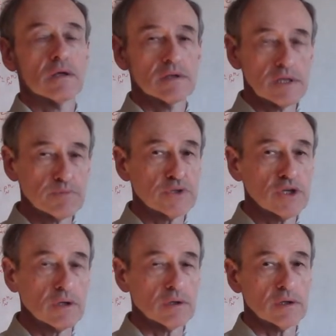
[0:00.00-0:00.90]
this
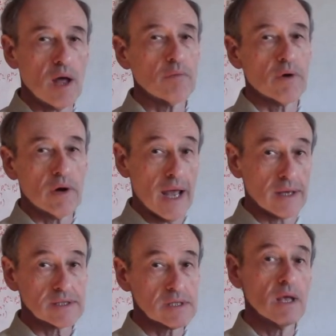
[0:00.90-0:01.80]
particular number
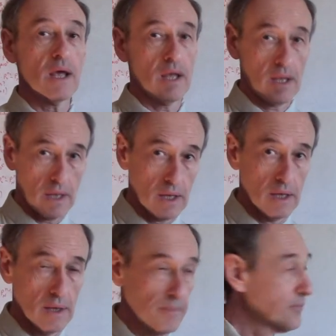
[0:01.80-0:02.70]
x
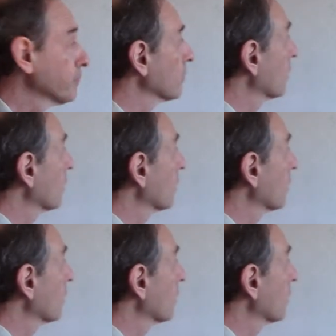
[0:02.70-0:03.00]
um,